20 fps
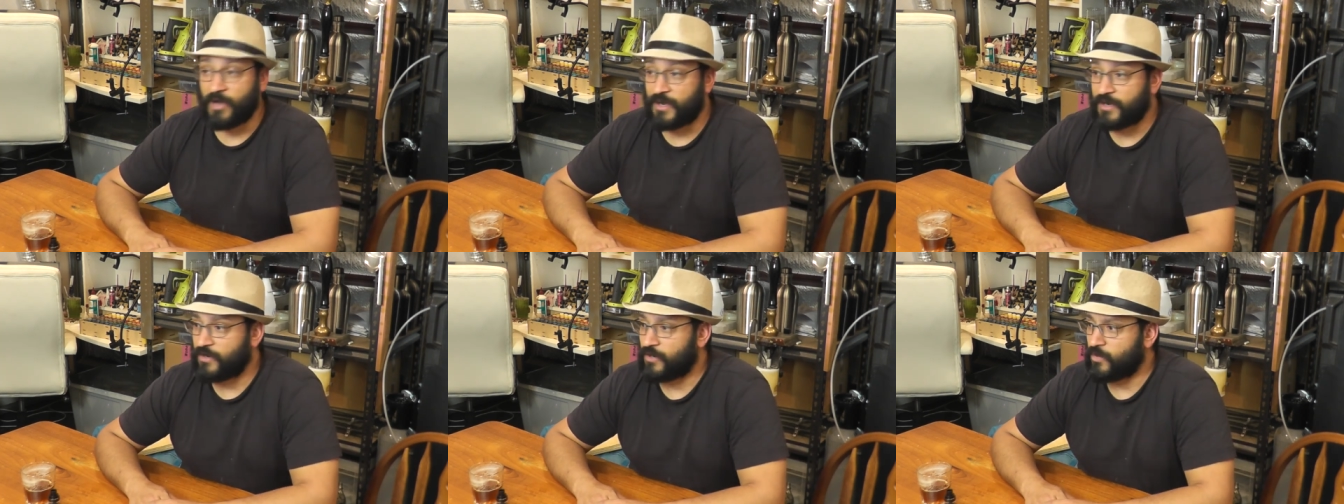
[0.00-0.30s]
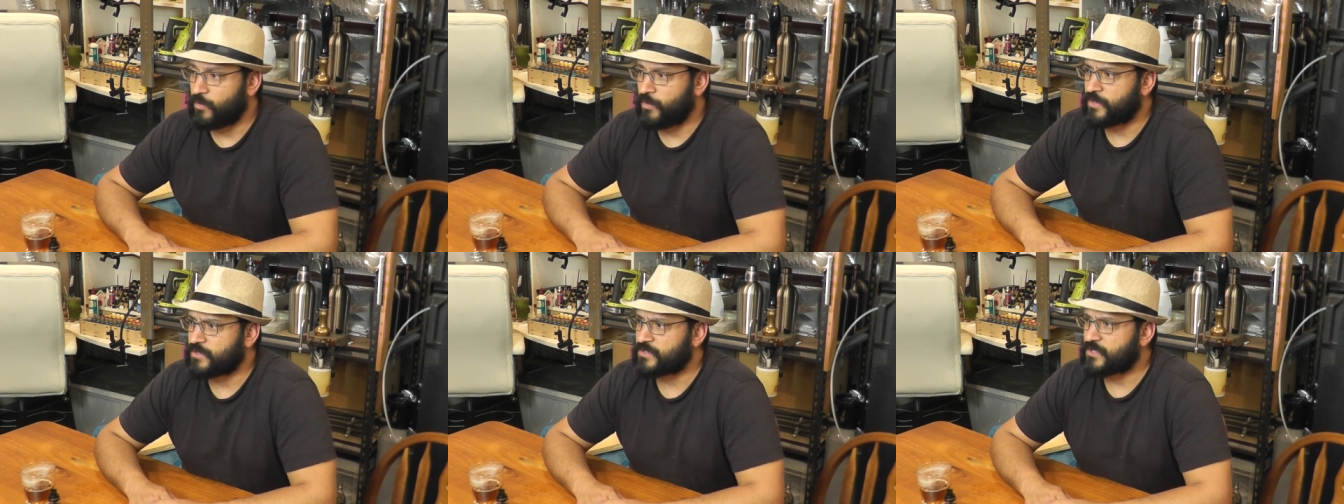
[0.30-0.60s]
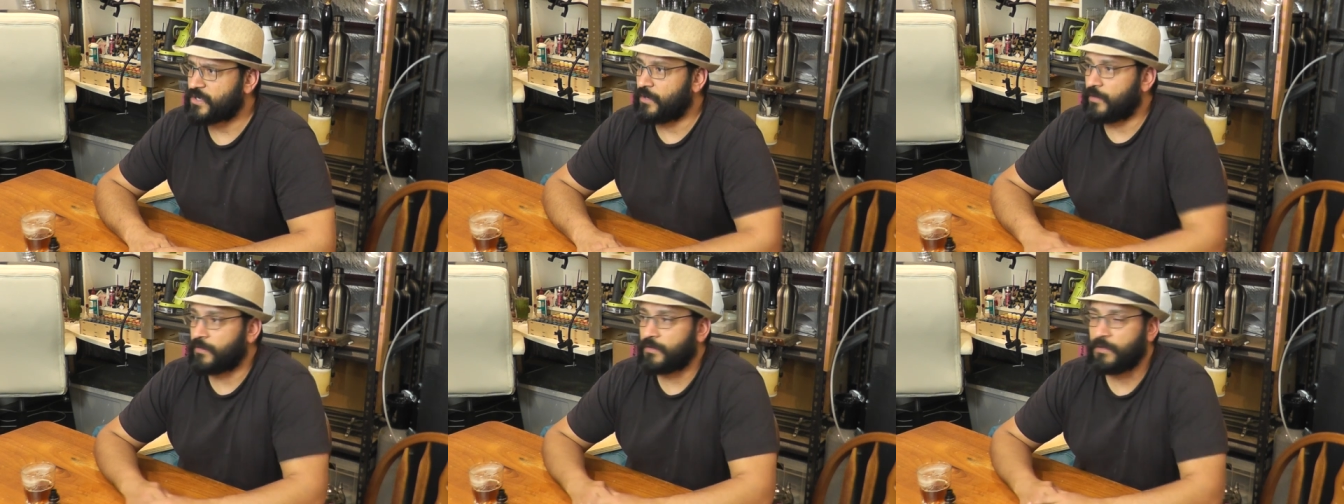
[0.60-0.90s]
I don't know where
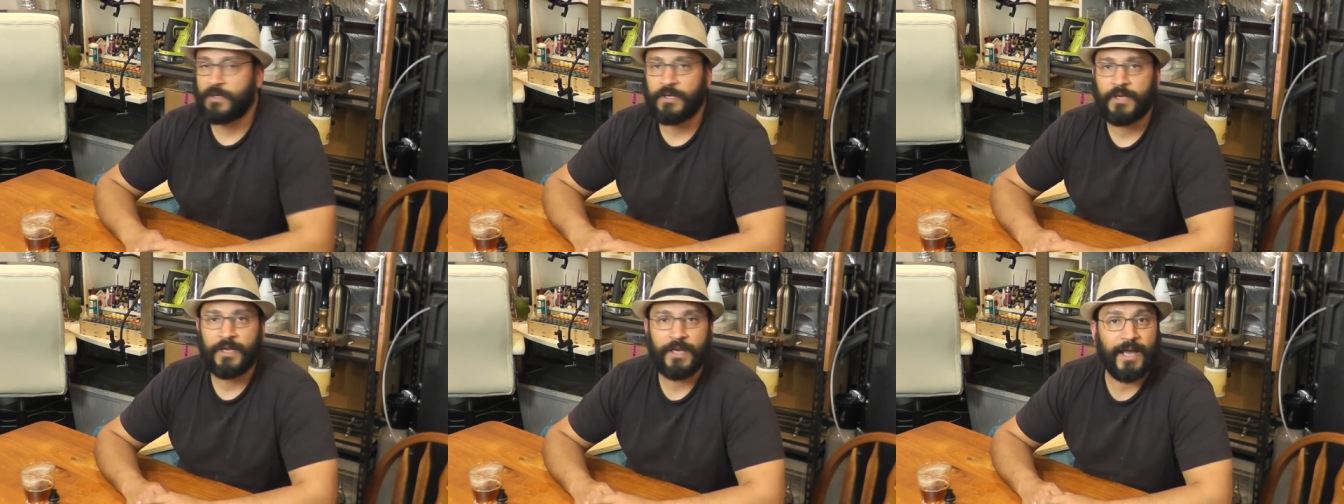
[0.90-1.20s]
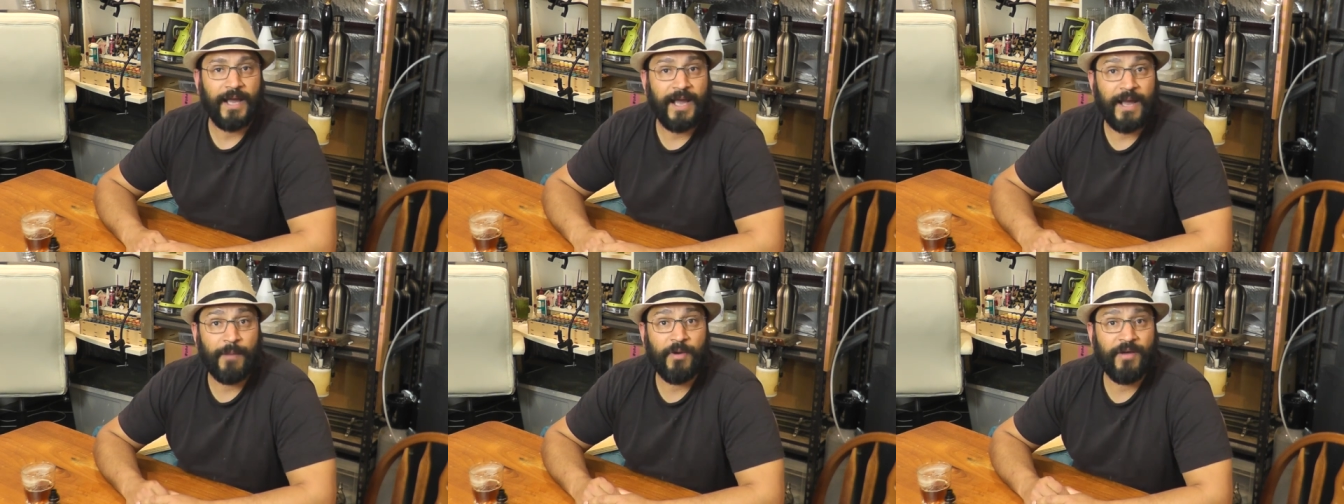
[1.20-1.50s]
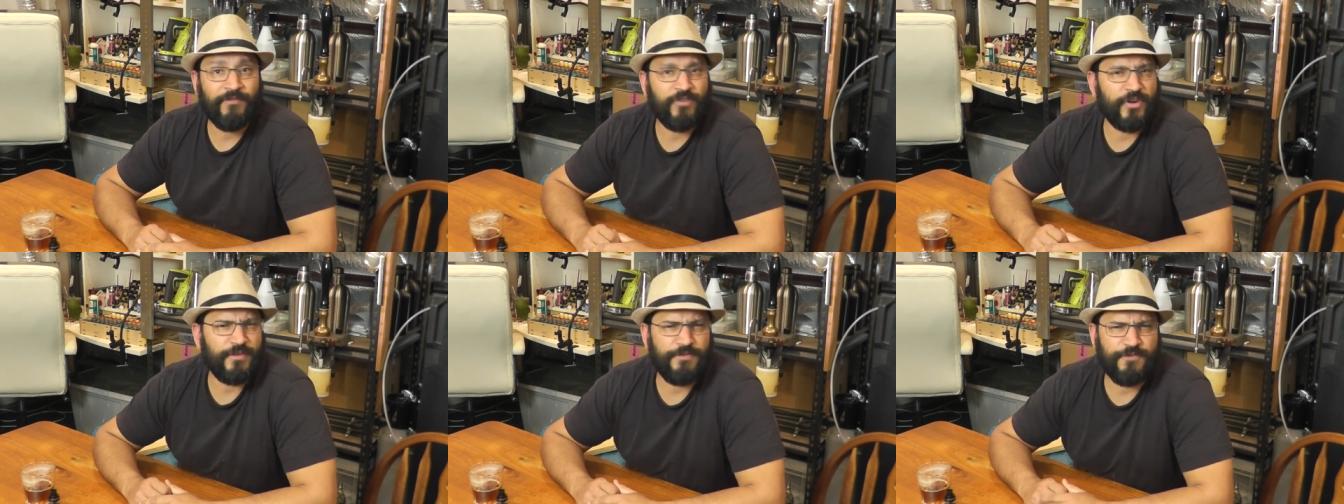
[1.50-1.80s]
it's gone. Um,
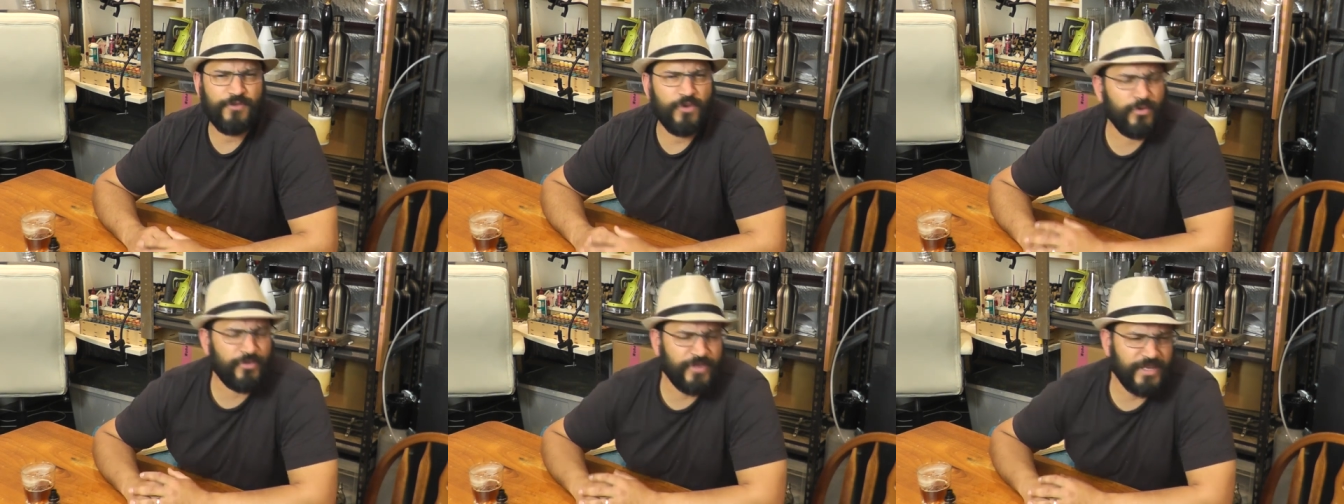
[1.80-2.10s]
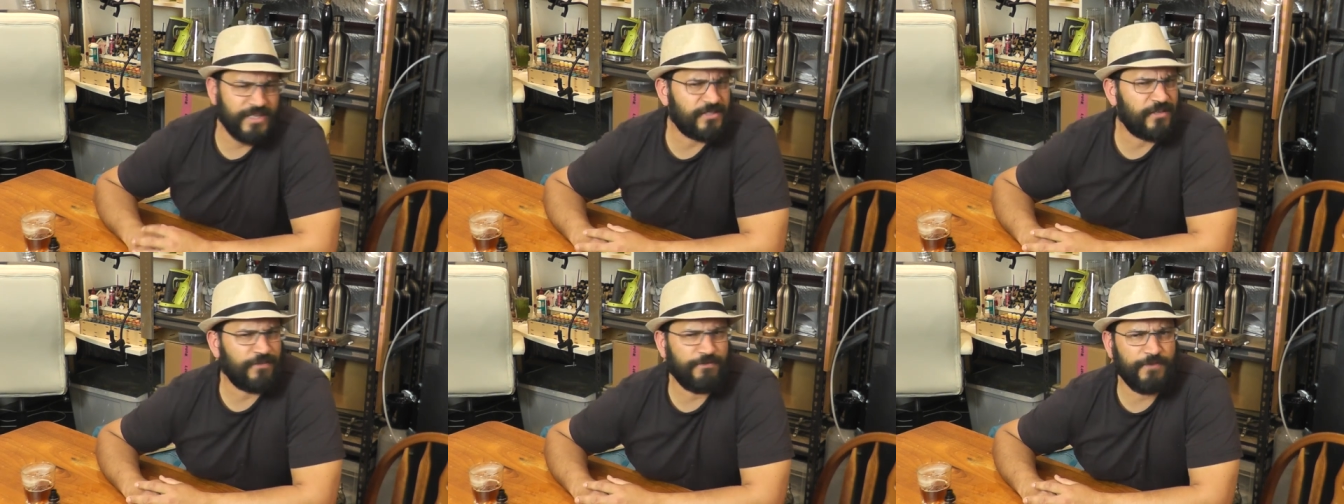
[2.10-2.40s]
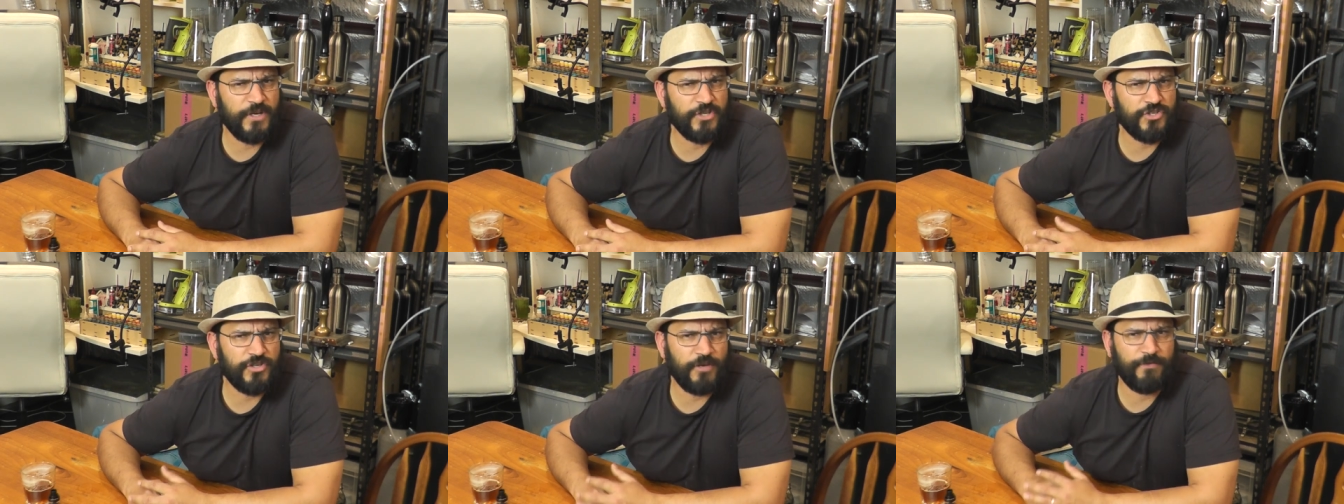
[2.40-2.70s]
I've got a few things to
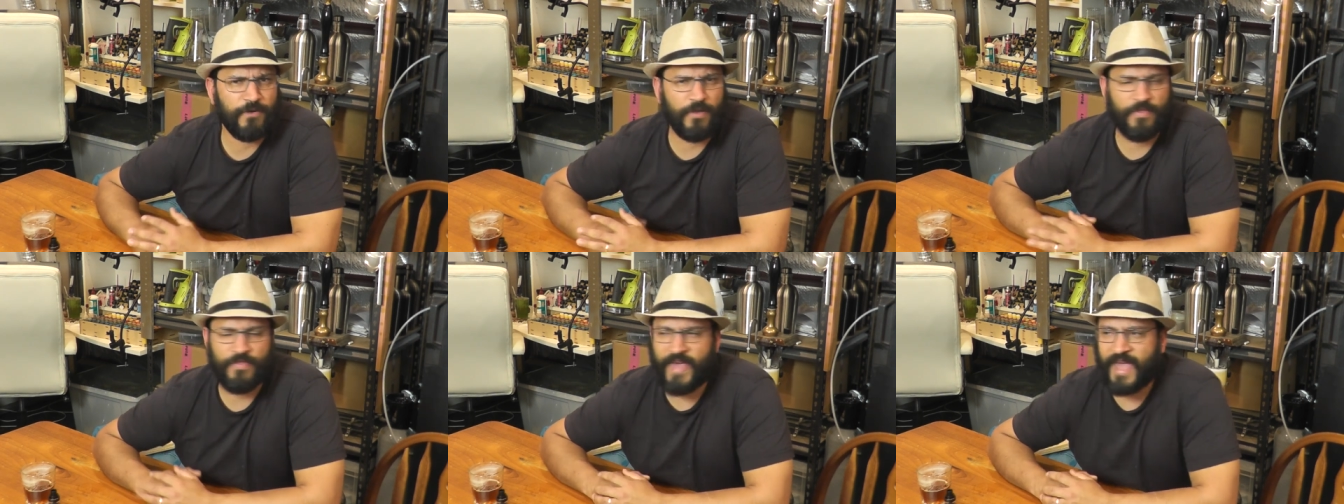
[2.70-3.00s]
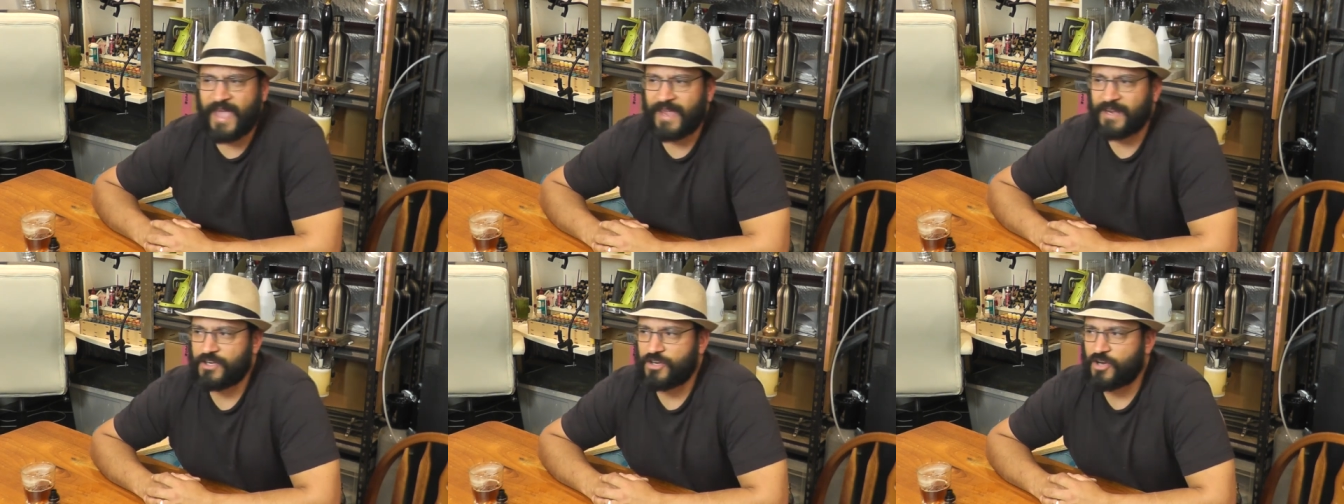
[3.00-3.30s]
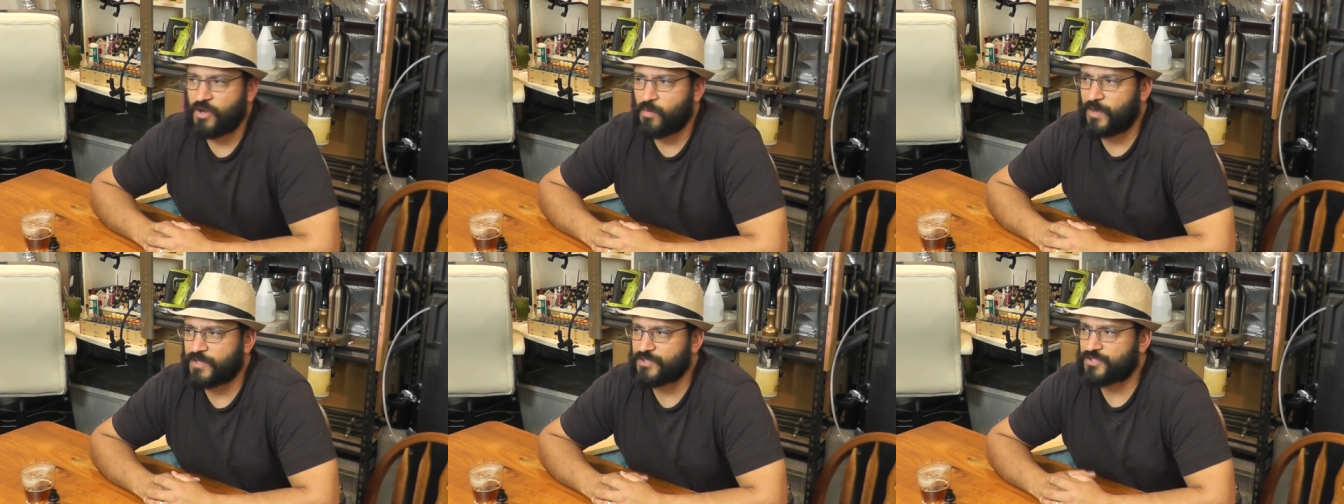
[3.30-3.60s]
finish off on that, and
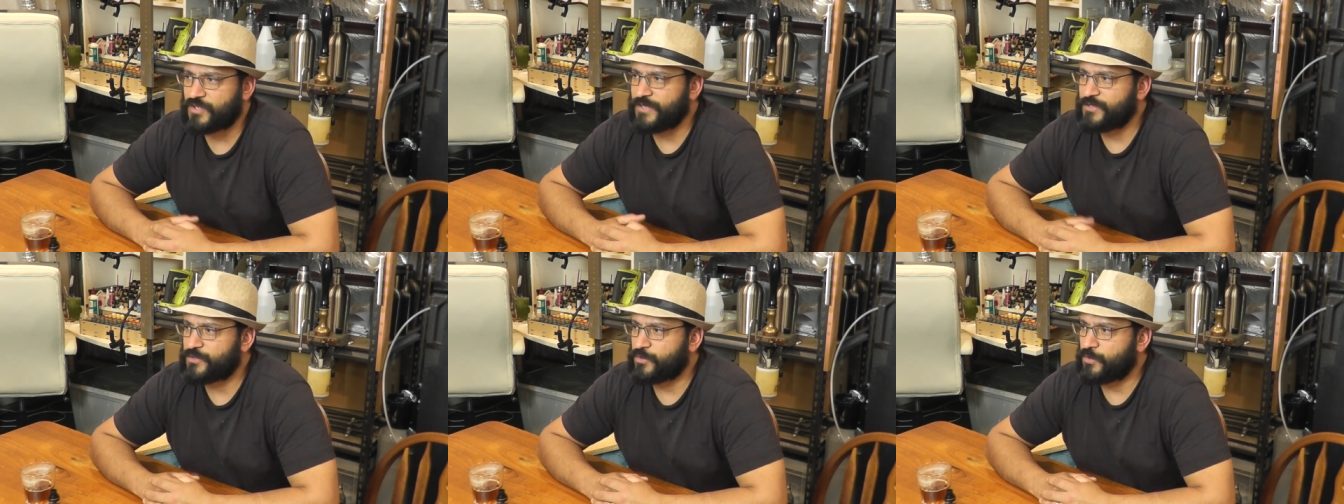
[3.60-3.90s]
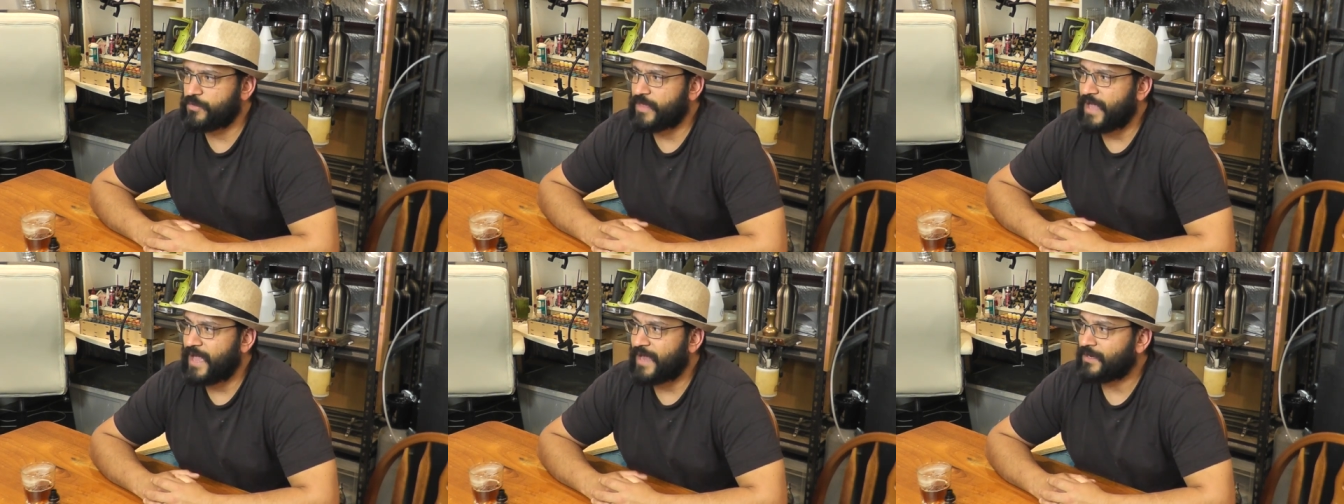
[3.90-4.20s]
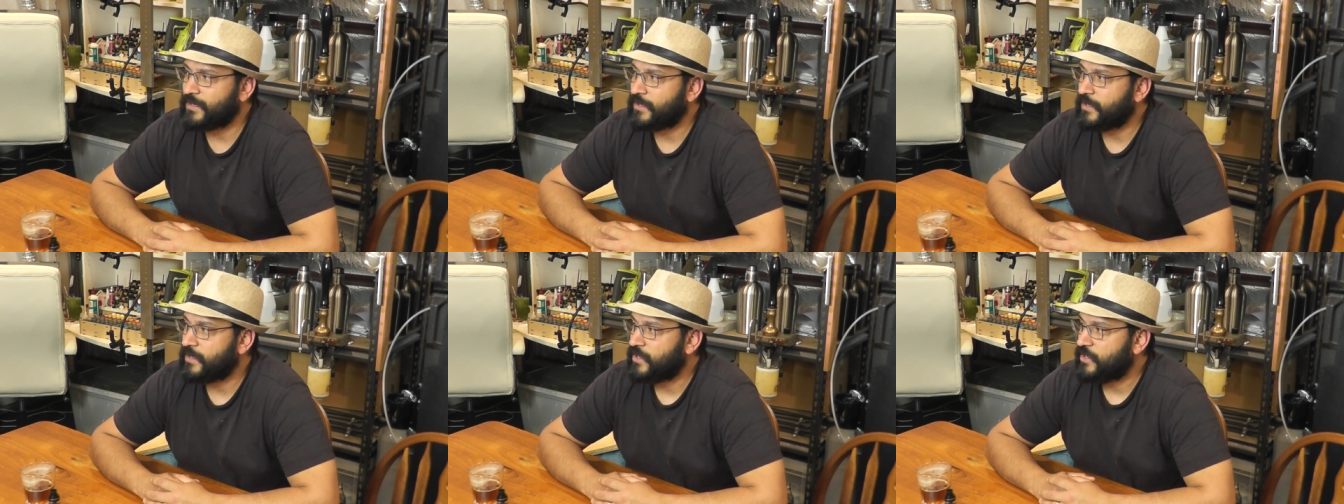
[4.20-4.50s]
you know, once I do that,